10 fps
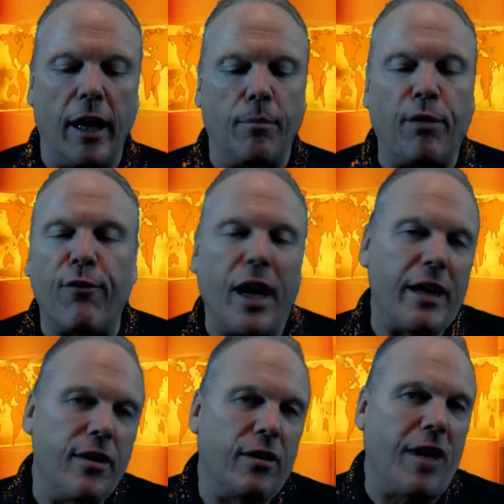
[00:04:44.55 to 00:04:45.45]
and
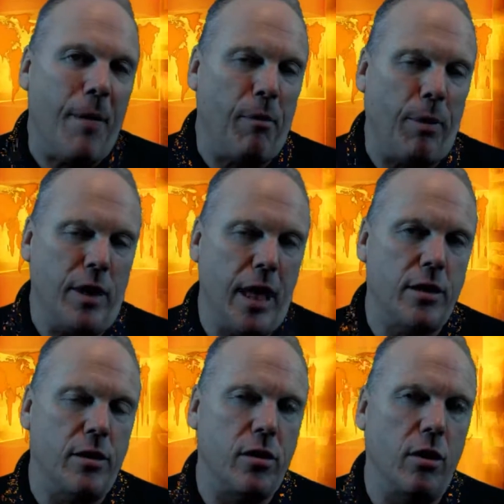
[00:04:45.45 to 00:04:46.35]
provided this type of
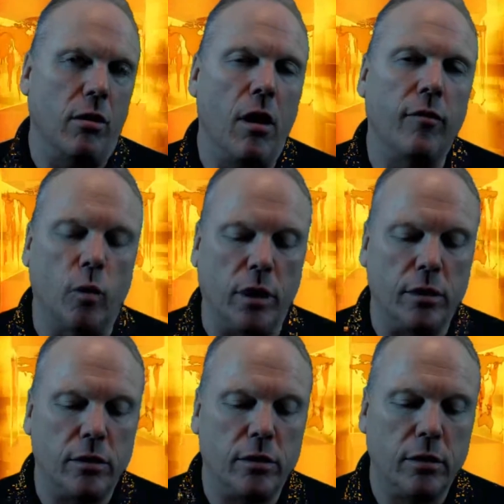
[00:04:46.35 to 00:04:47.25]
protection to your loved
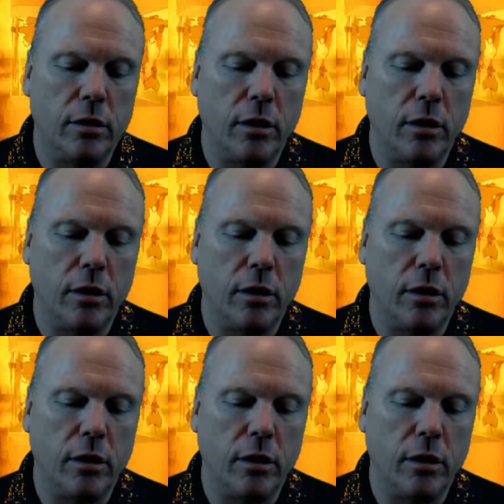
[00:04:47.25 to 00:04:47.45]
ones?